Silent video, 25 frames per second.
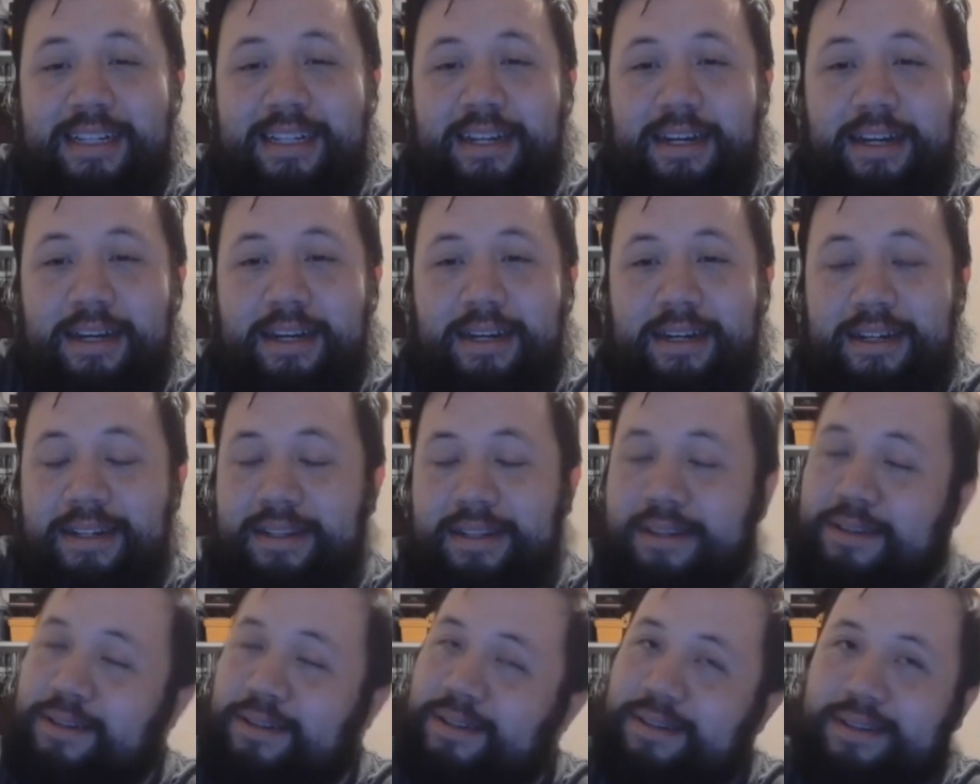Uh,
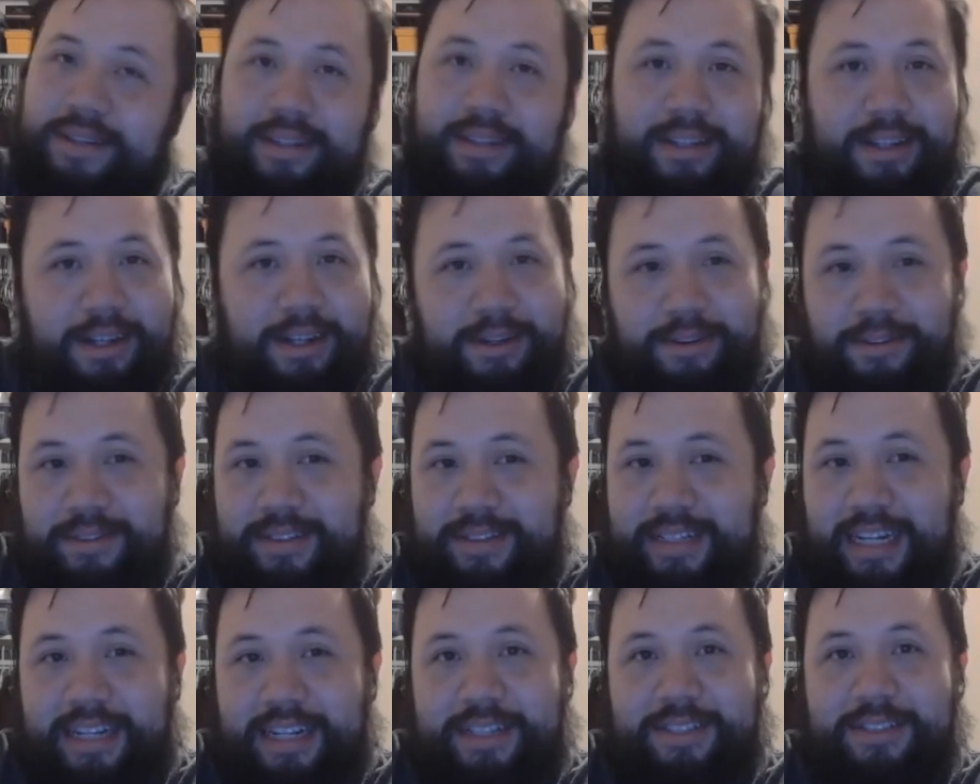you know, it's
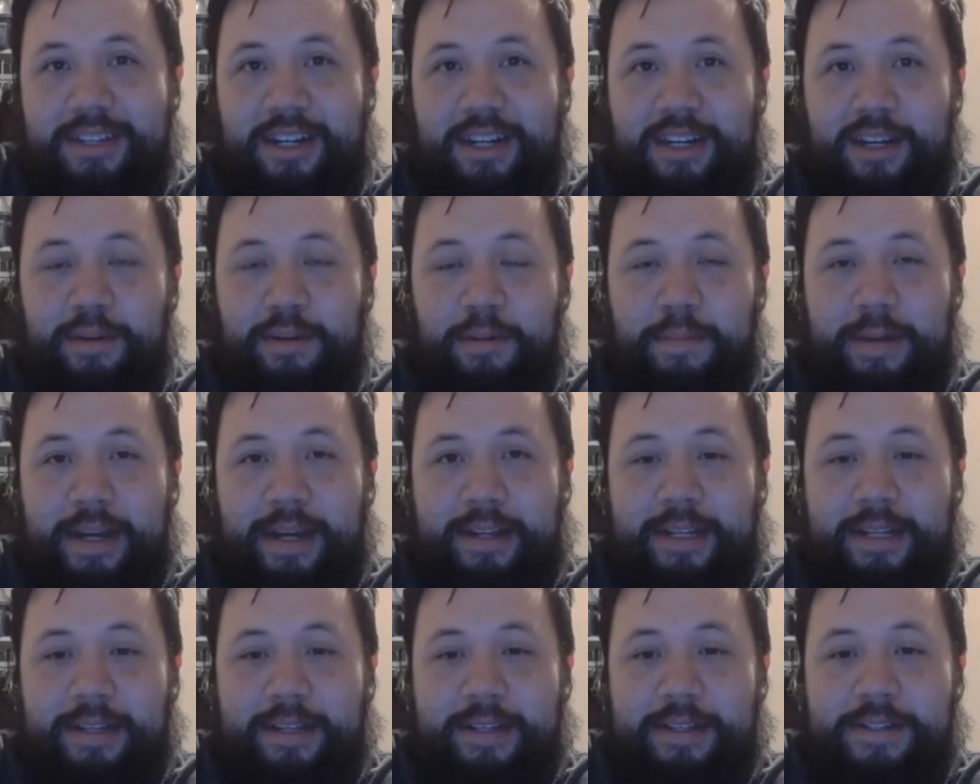got to start coming back
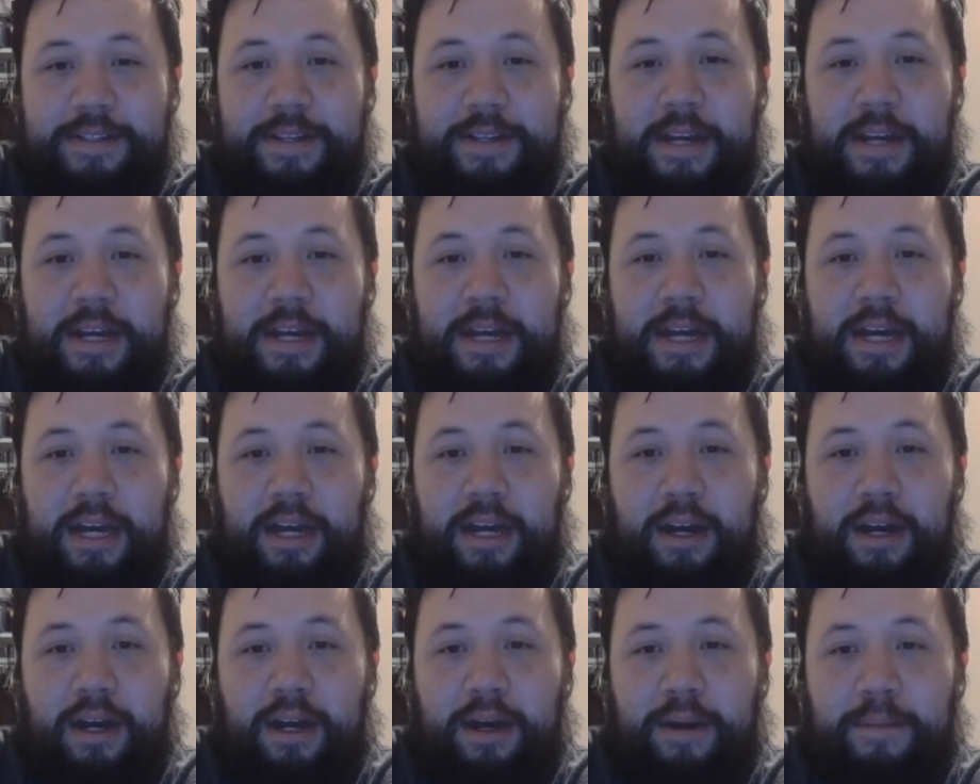like this.
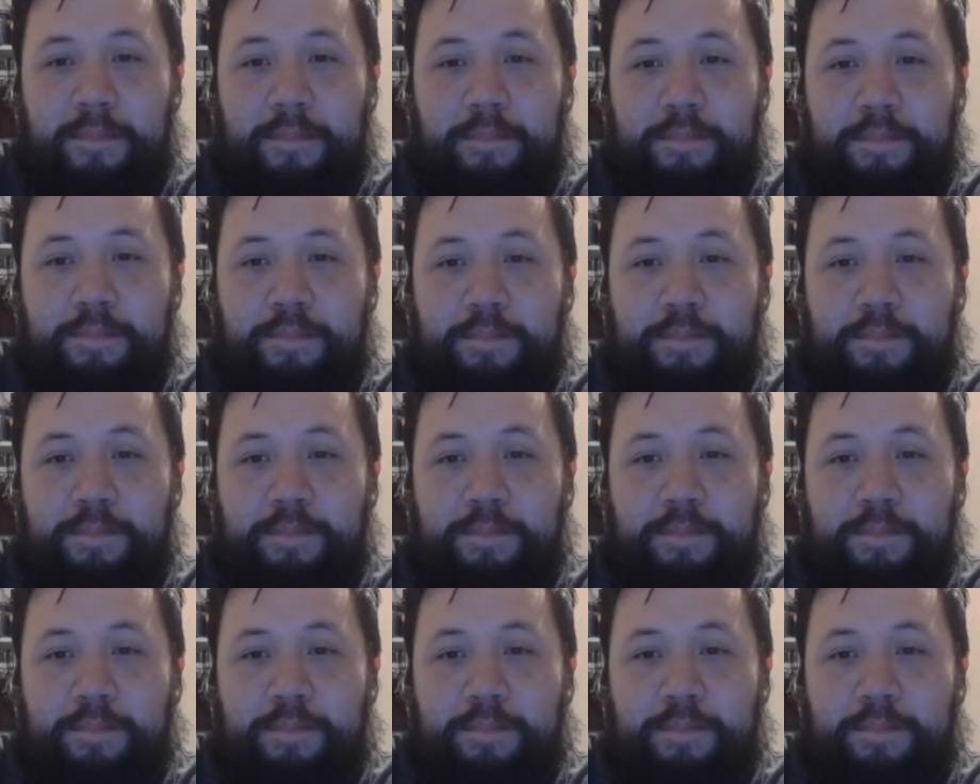Um,